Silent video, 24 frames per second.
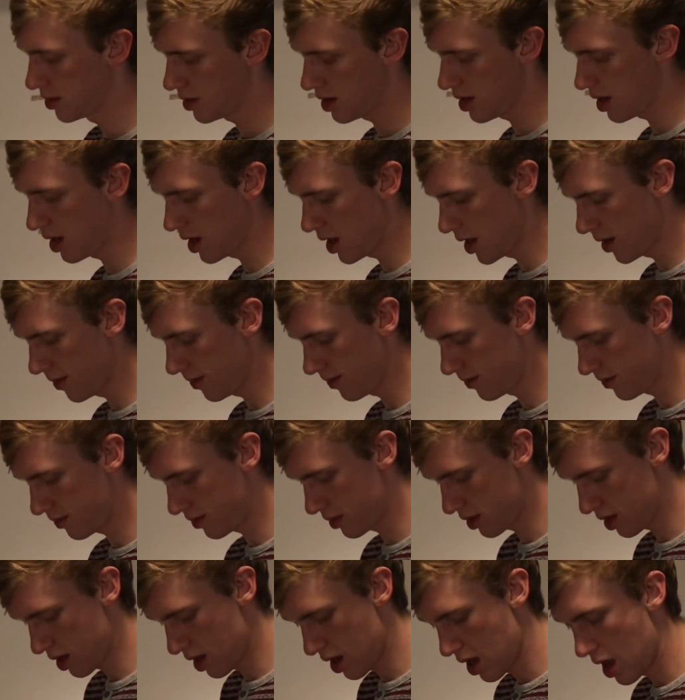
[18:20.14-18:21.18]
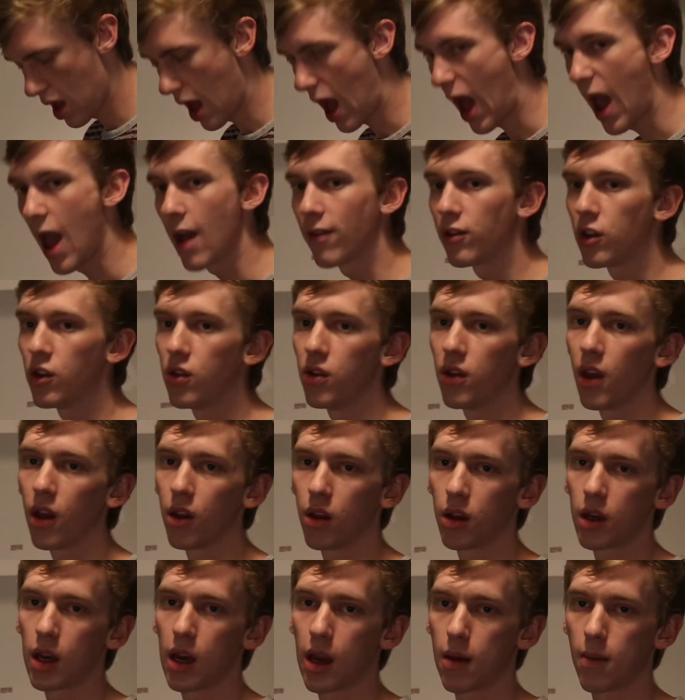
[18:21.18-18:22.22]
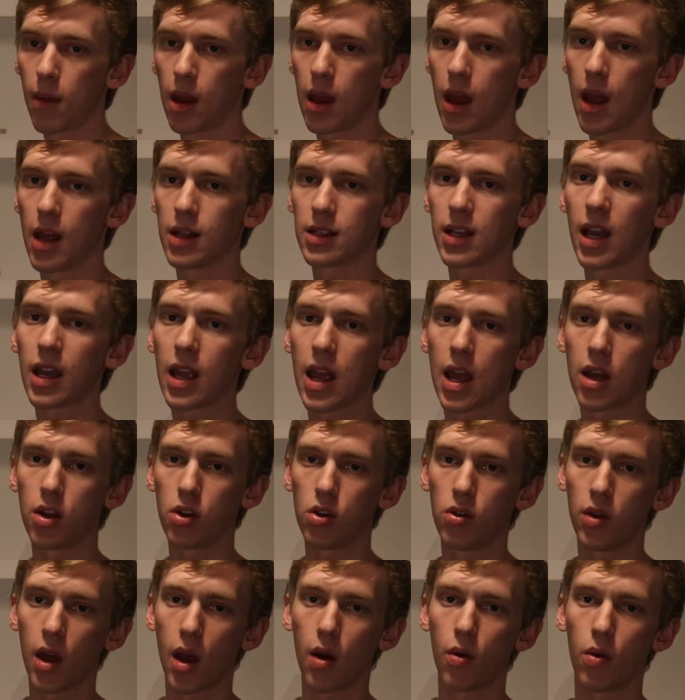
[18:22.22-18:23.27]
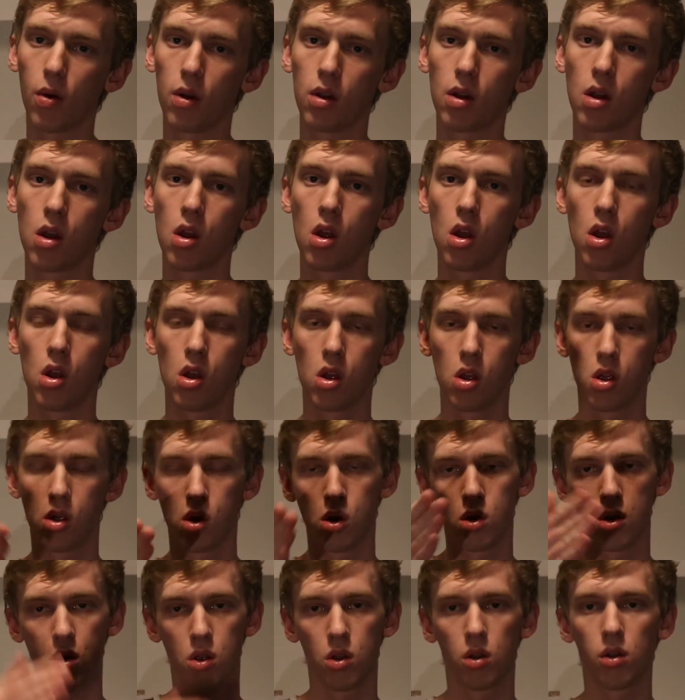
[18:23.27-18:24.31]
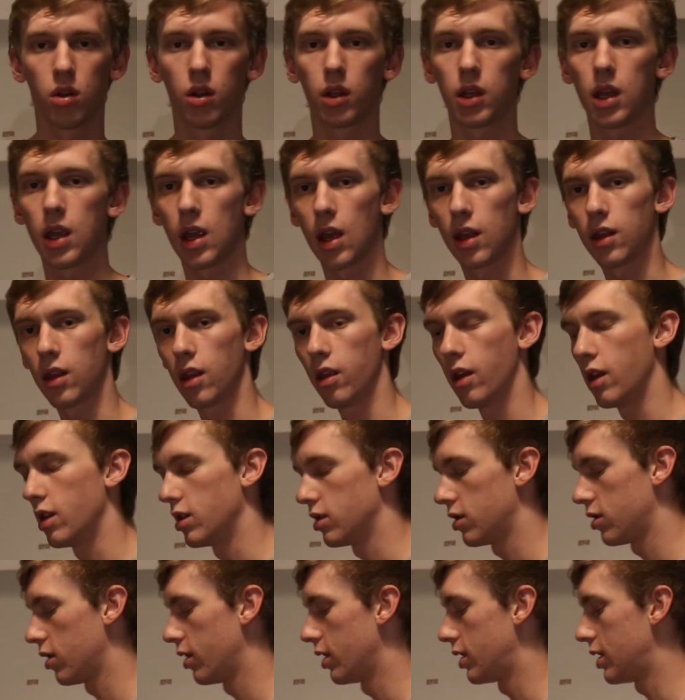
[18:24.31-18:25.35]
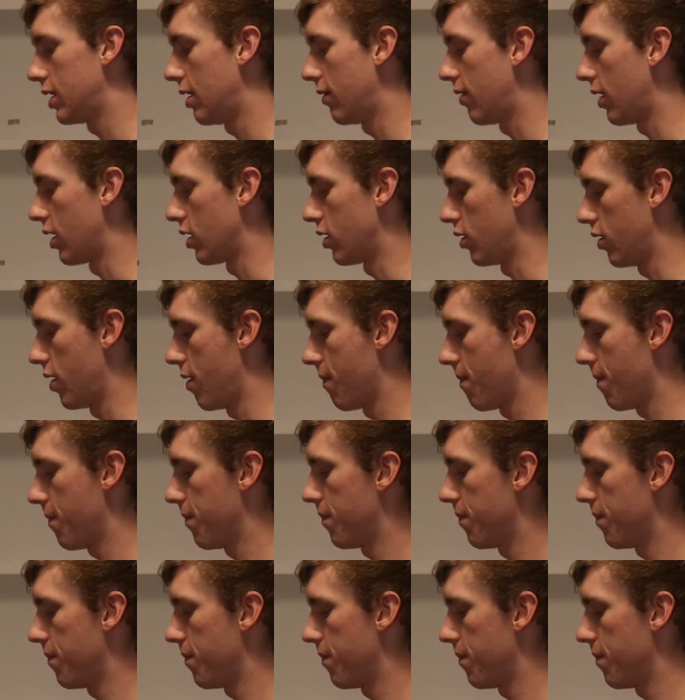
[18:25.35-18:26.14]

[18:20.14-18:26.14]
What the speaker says: I have to do that looking at my hands. I can't do that one looking at the lens, so let's see if I can do it.